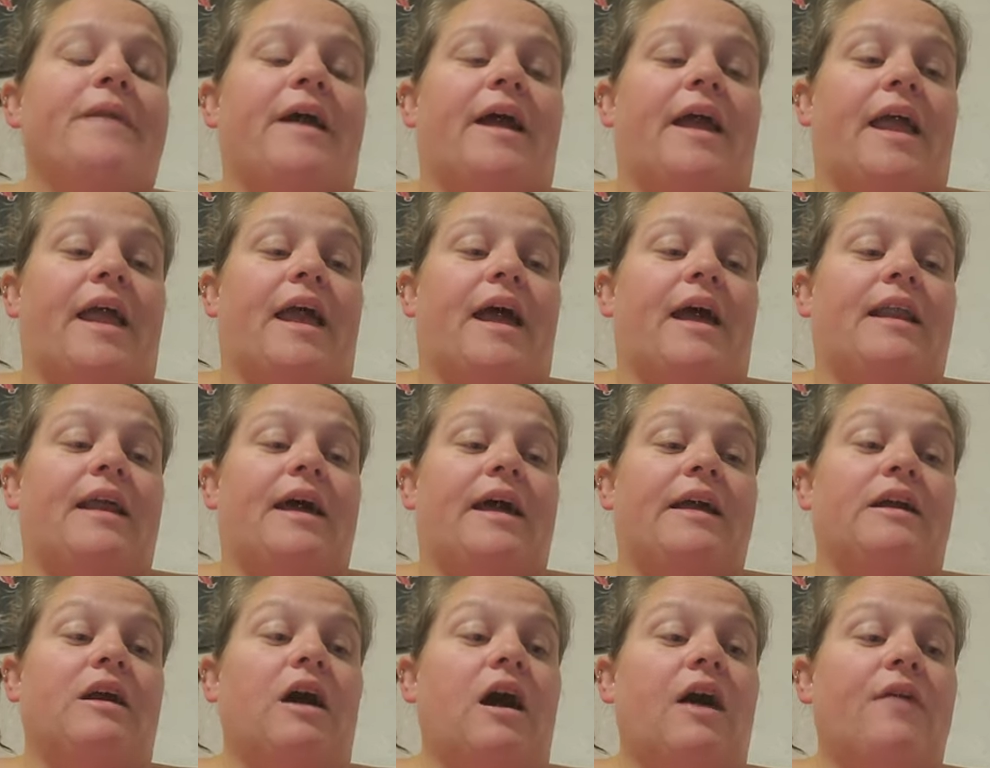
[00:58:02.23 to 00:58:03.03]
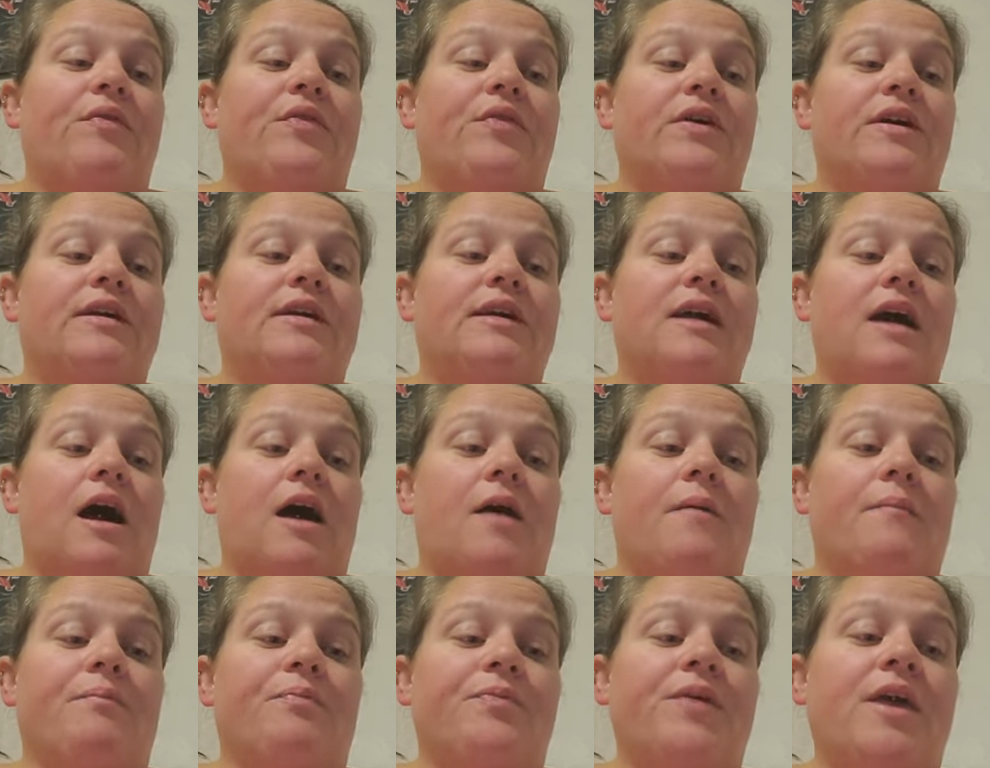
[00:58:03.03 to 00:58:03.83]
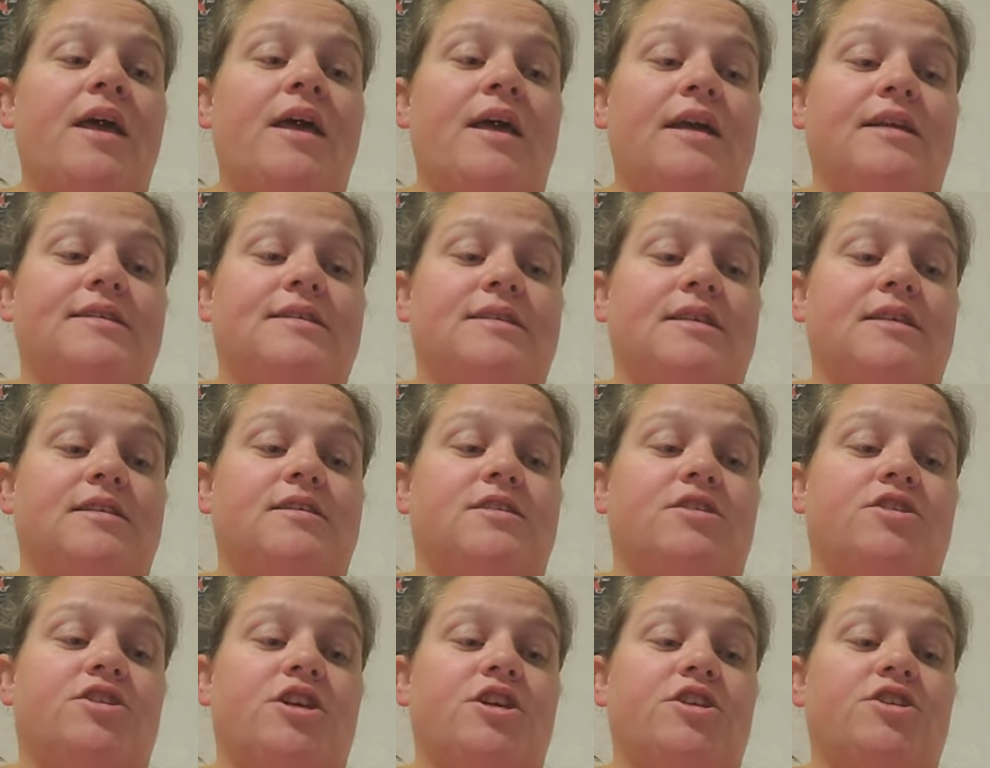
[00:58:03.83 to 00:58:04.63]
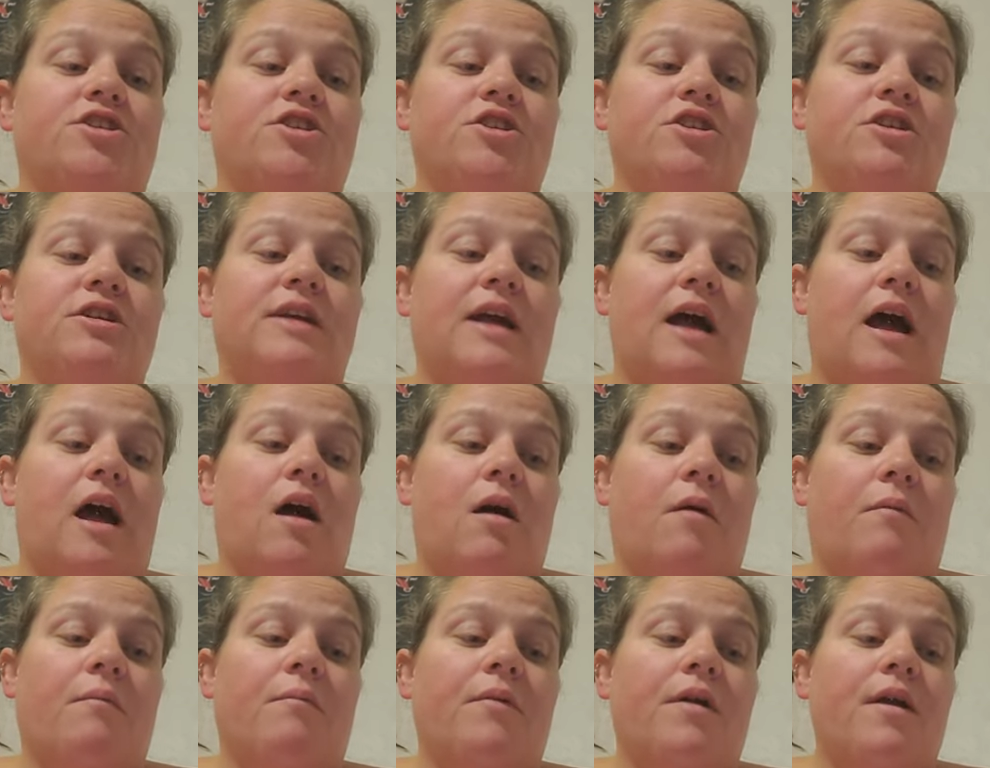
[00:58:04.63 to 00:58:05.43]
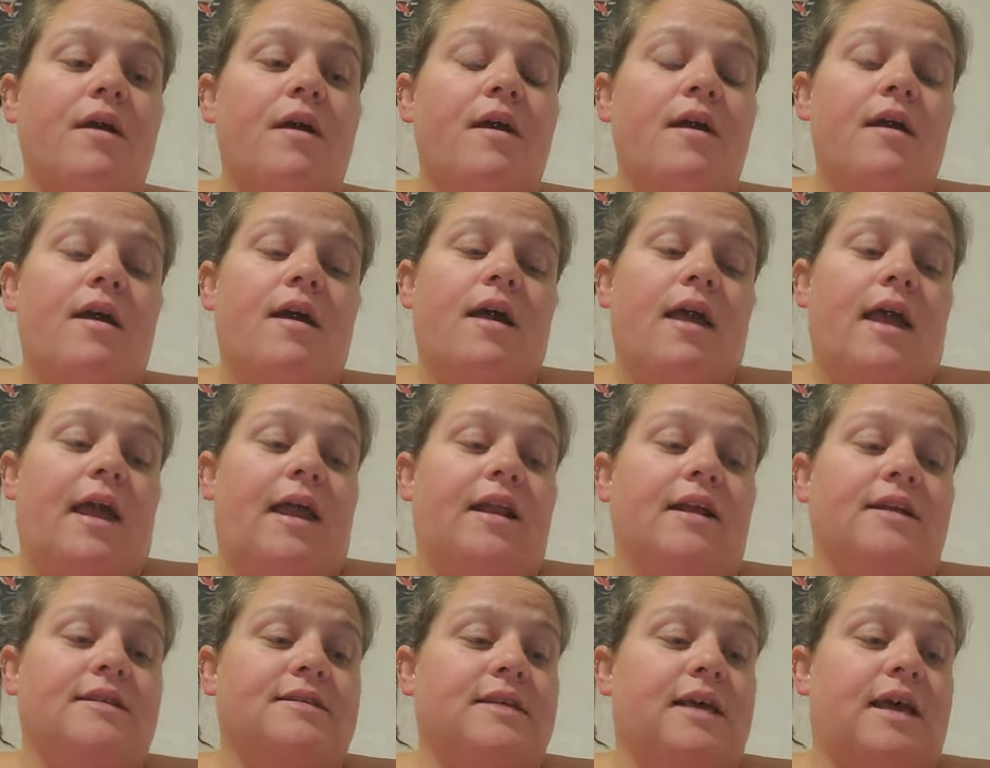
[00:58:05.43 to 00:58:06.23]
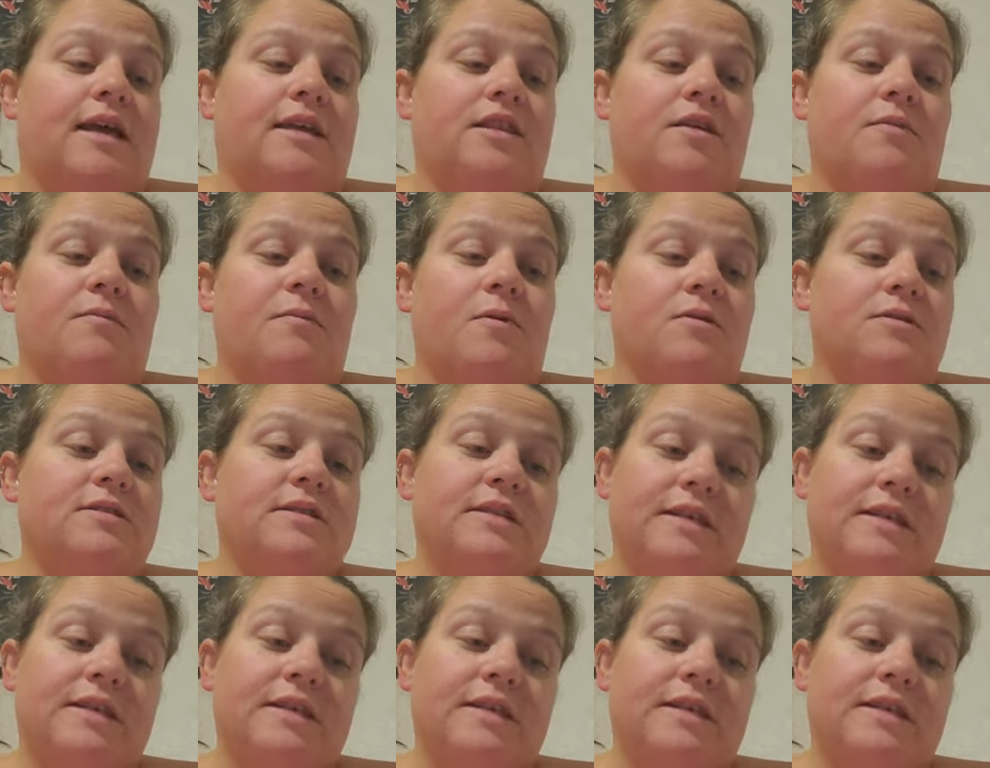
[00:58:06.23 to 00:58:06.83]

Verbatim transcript: and I got the gum. It's this ginger gum and it's like the most